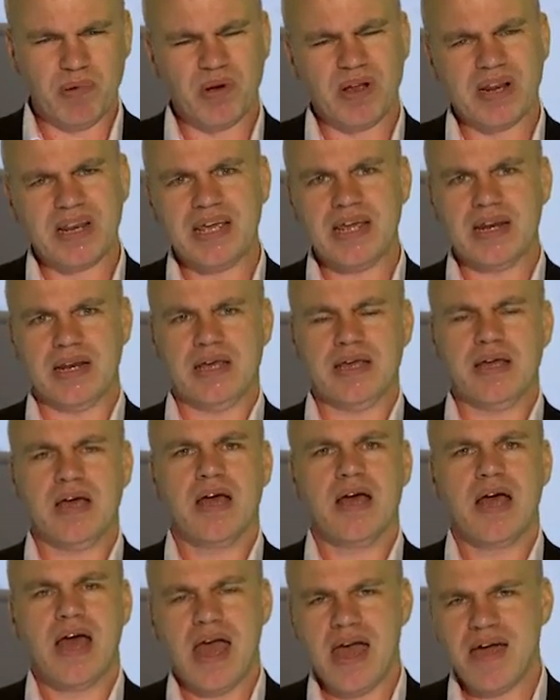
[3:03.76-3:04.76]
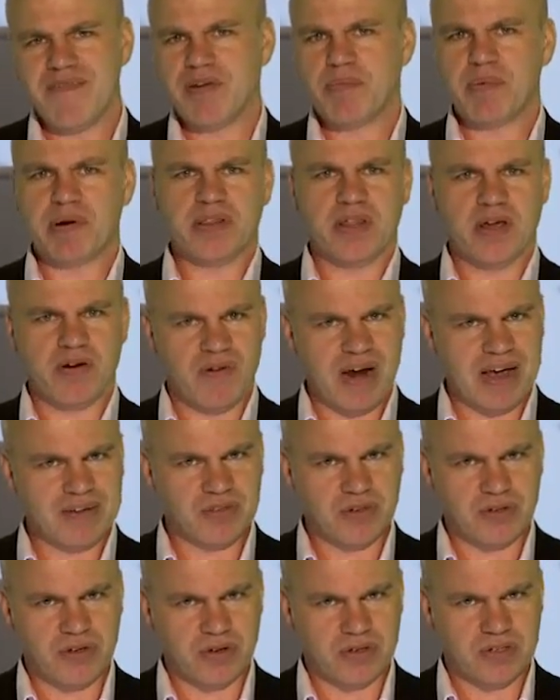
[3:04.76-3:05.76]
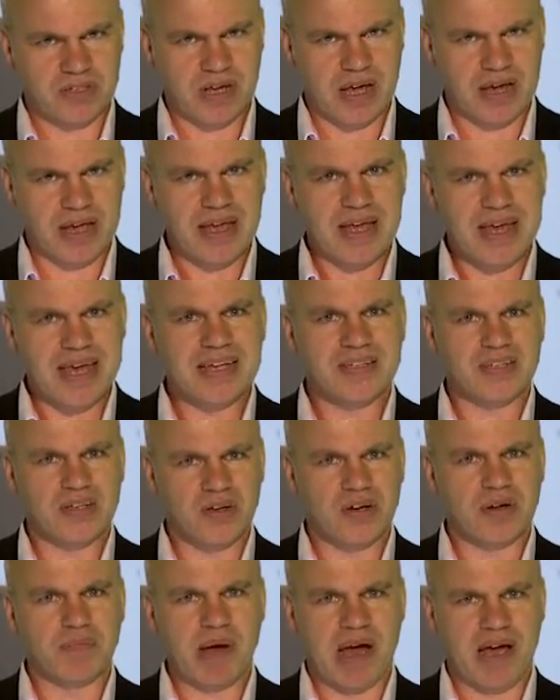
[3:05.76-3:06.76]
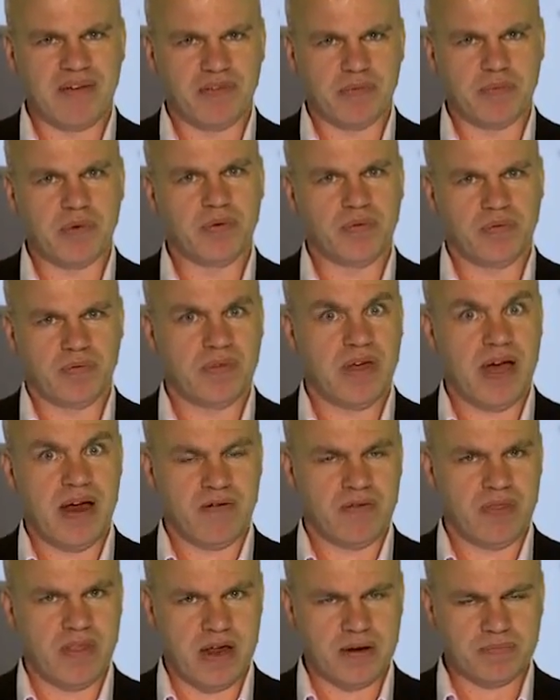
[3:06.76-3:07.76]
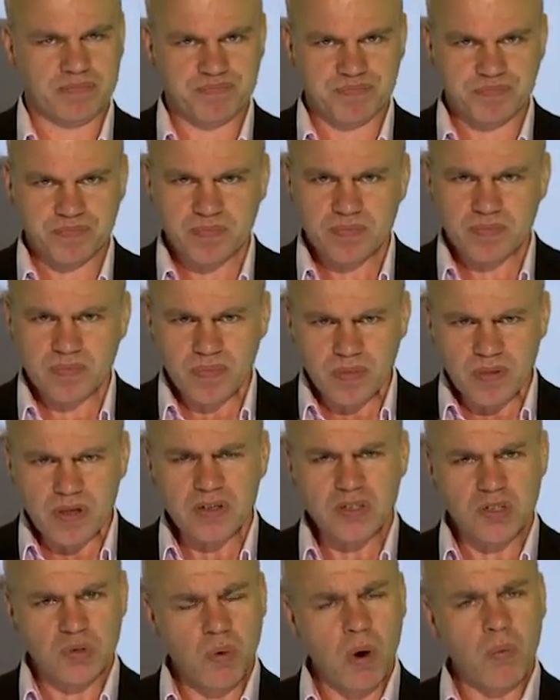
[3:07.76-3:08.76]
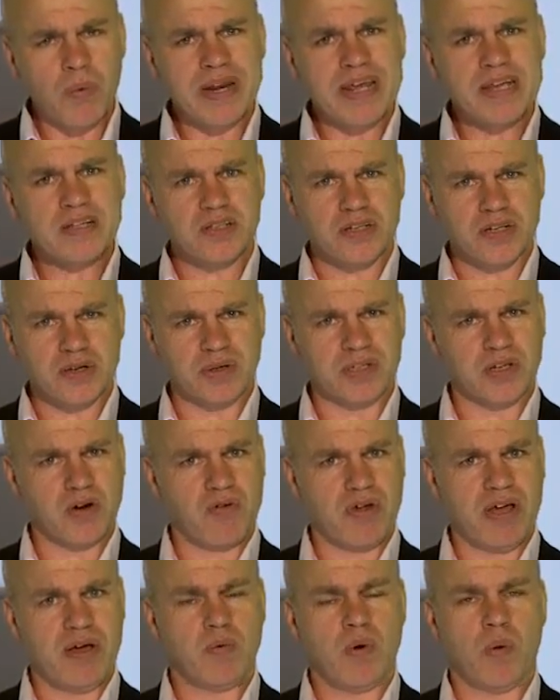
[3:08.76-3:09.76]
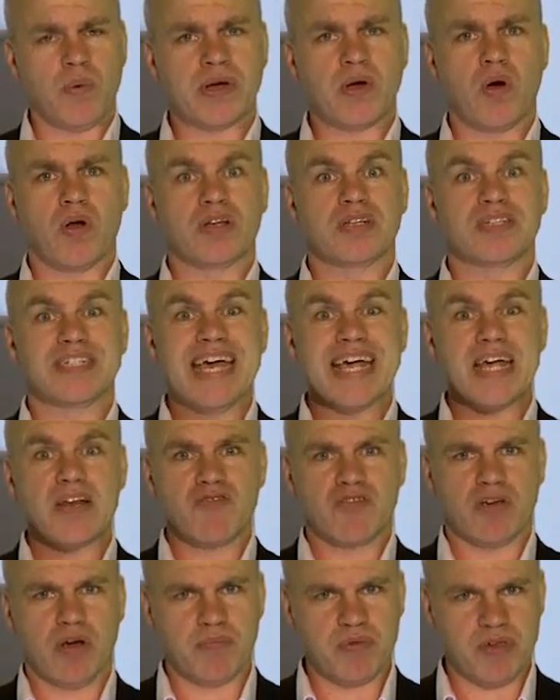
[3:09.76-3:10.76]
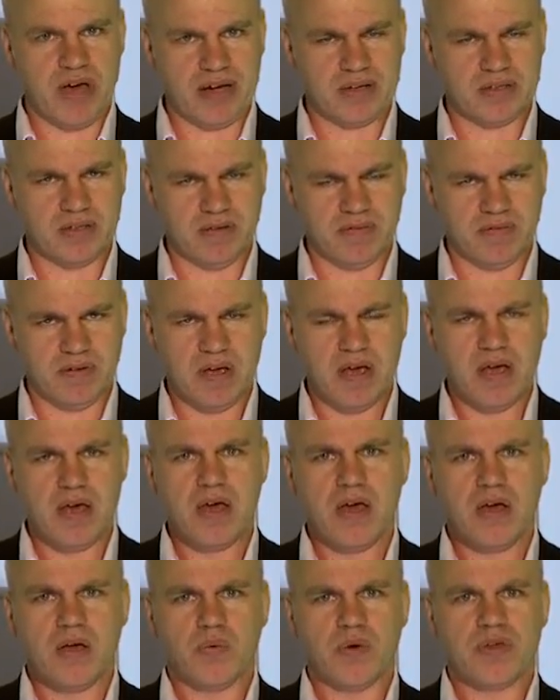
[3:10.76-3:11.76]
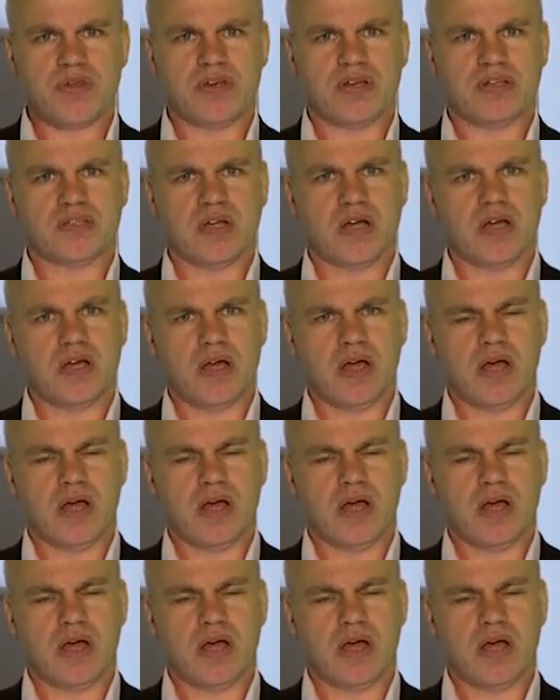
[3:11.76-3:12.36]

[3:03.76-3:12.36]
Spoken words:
But clearly, everybody that arrives on your site isn't going to buy from you there and then. So what we need to do is create what we call a secondary objective, which is